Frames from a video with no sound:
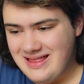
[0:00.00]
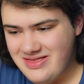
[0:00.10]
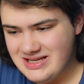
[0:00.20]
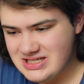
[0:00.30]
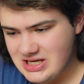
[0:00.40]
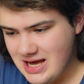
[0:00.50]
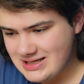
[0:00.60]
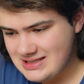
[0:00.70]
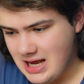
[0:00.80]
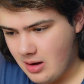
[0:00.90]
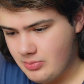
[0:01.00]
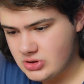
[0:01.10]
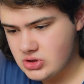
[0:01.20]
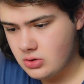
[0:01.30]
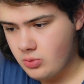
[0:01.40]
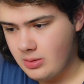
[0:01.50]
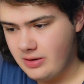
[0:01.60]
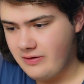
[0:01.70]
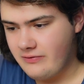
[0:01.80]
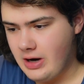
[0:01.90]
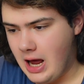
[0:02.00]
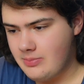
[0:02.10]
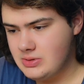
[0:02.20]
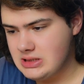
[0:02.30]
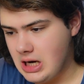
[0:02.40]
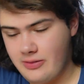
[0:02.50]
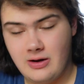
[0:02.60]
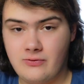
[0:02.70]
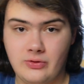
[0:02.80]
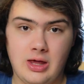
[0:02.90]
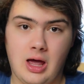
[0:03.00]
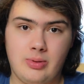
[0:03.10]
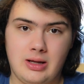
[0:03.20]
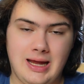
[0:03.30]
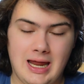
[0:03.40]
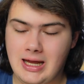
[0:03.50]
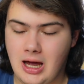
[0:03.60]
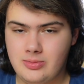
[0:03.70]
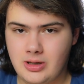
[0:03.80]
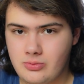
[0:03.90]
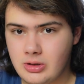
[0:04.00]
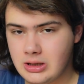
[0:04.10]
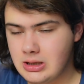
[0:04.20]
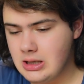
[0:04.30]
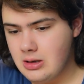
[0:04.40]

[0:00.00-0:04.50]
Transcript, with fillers: This next app is truly one of my favorite apps out there for the iPad, any iPad, really.